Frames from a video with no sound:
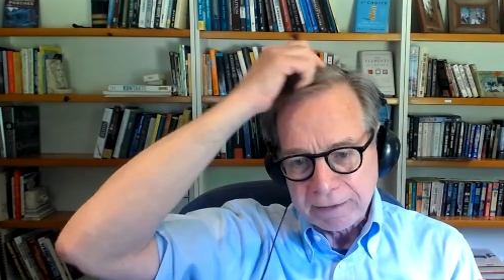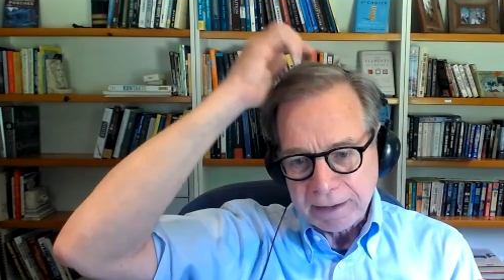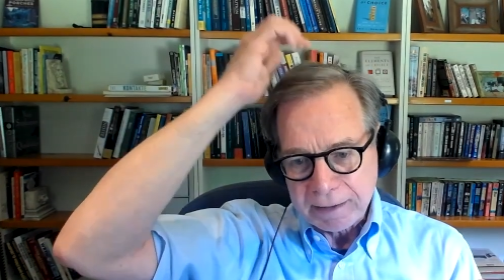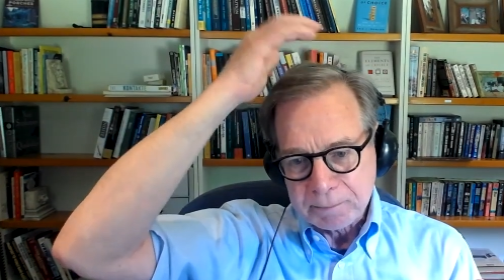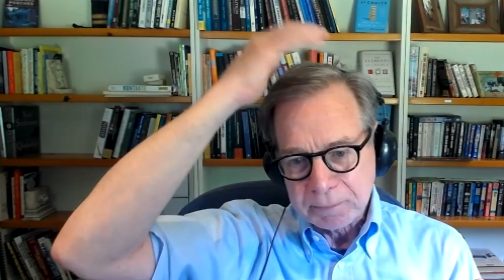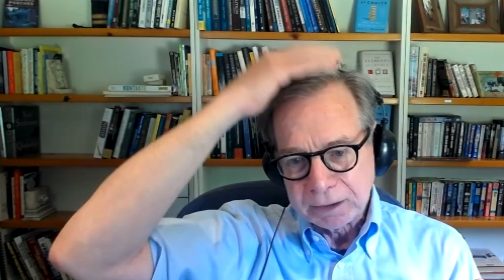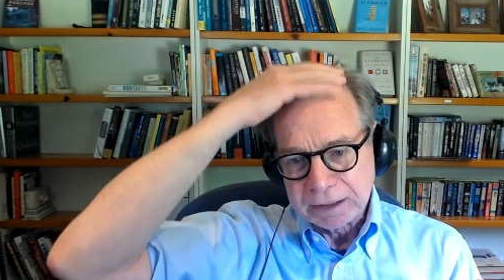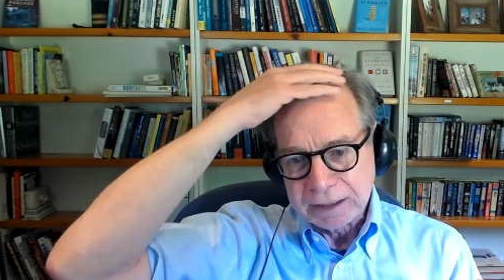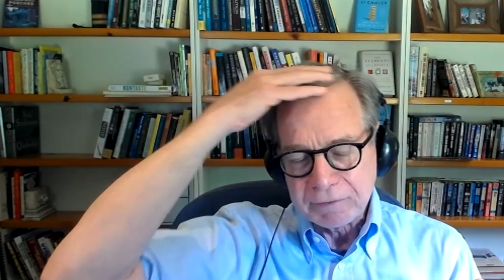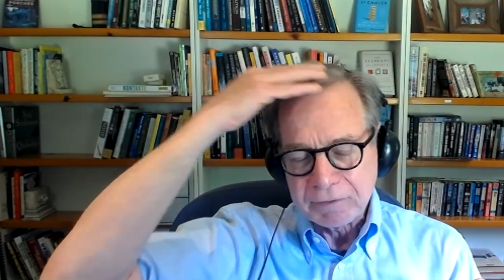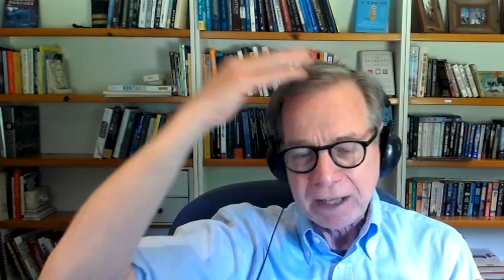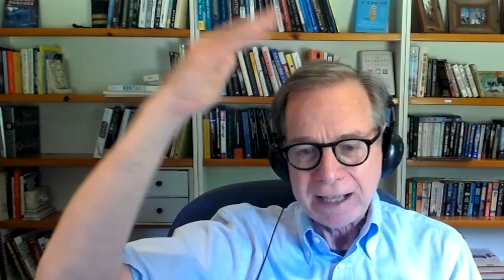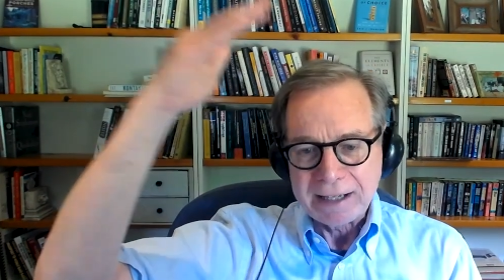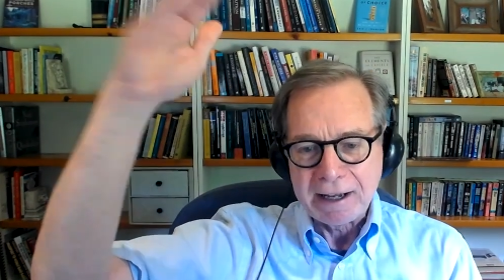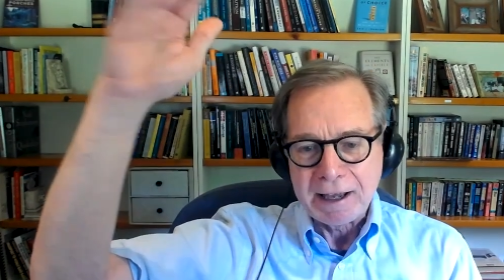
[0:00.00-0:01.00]
I believe they
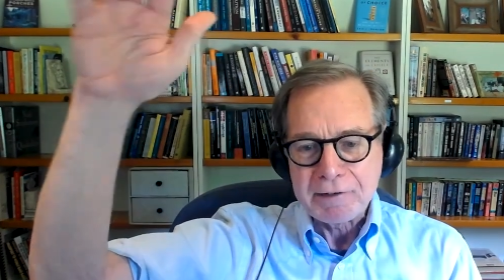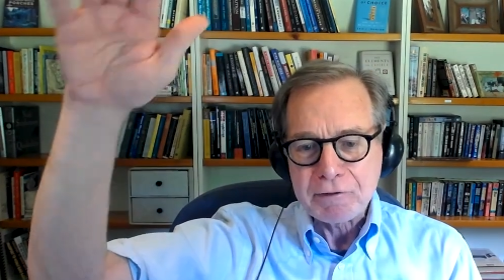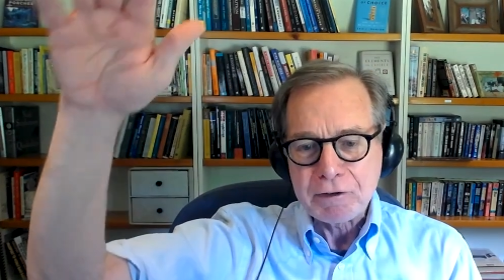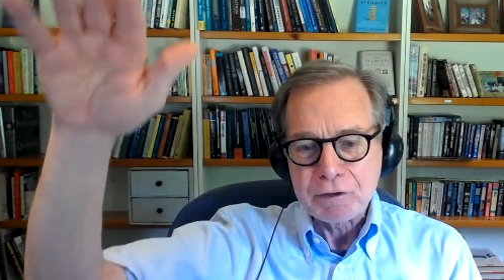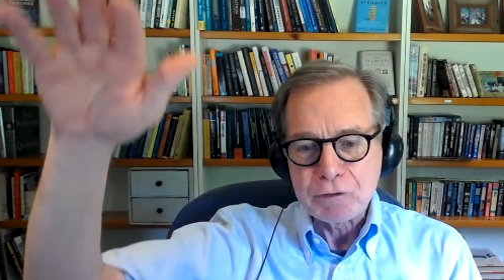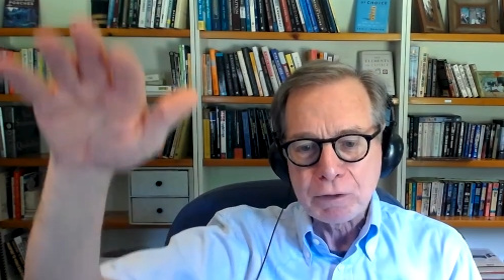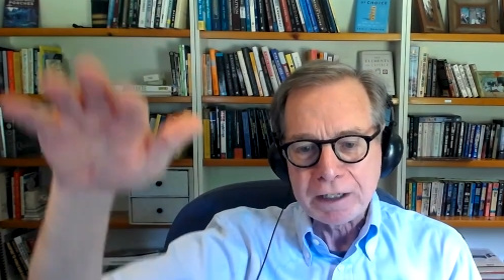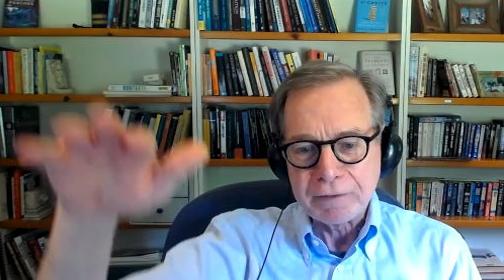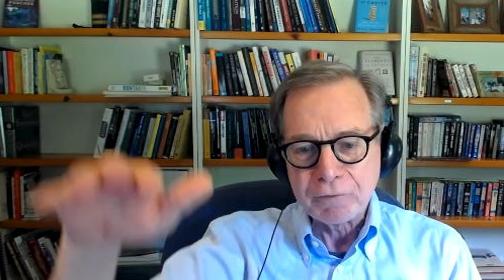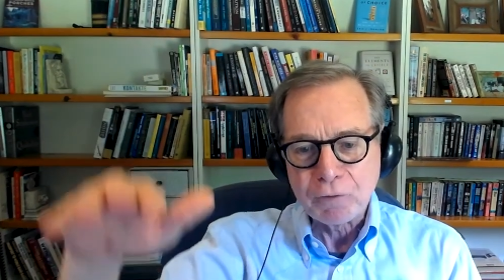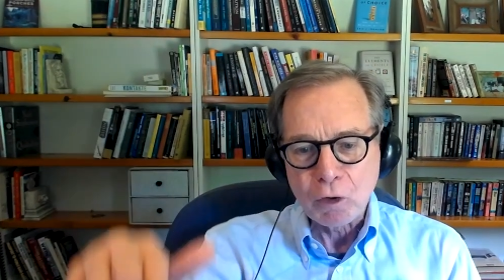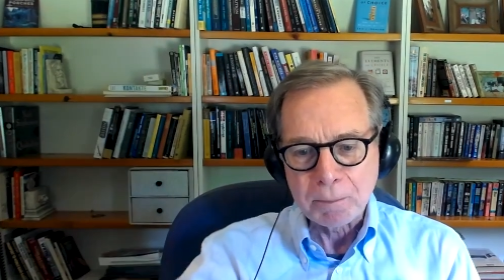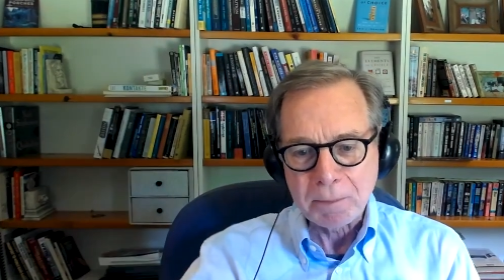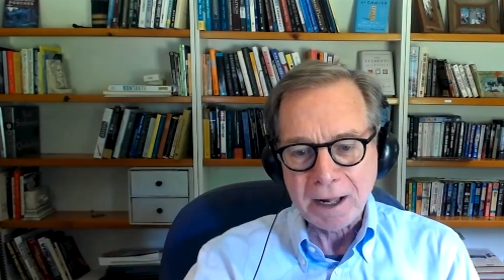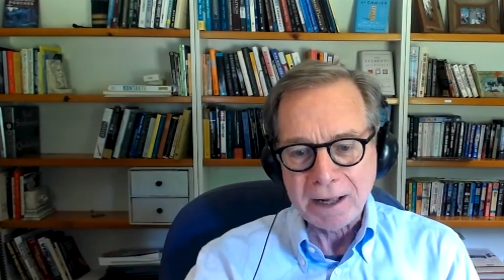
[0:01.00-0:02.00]
had
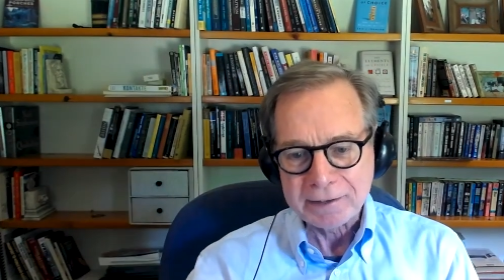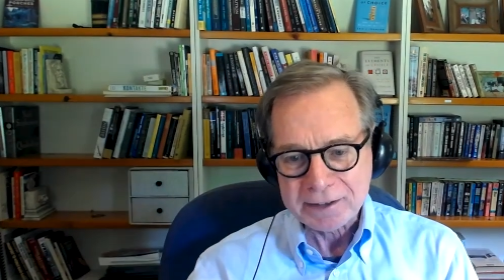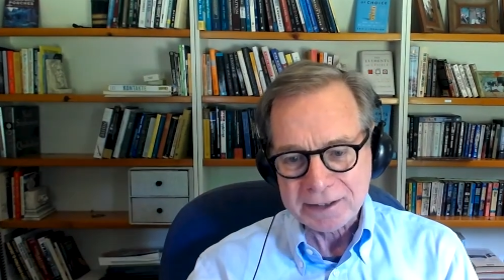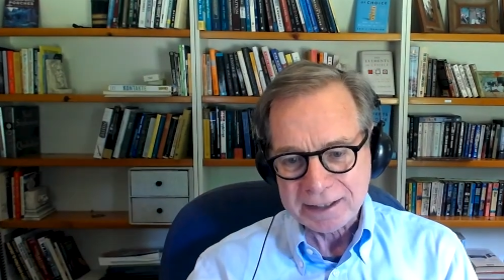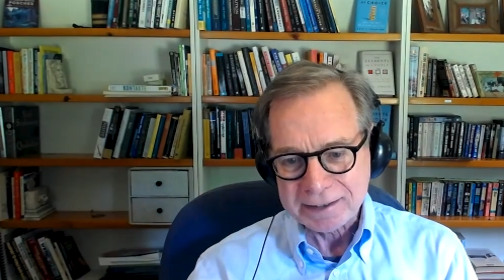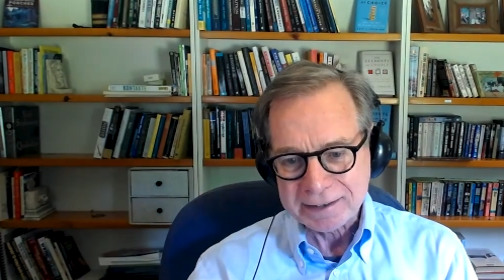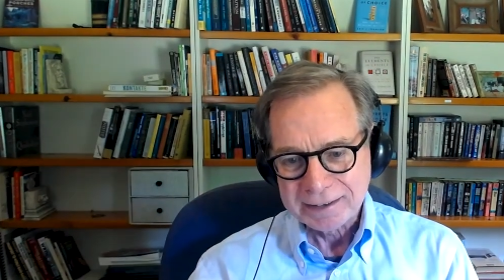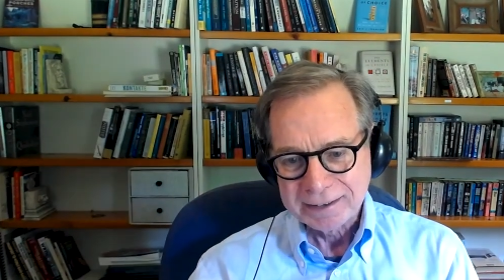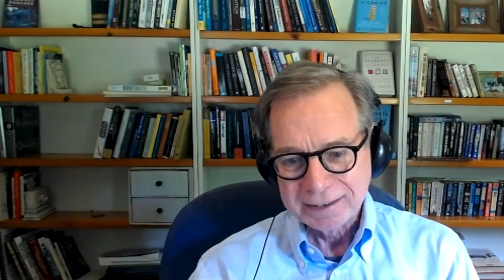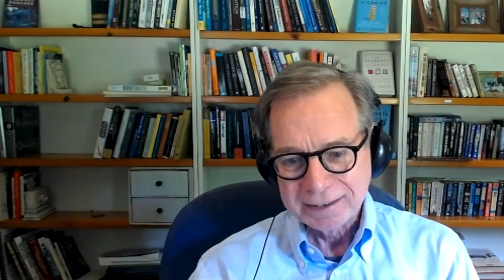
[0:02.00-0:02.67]
124 policies.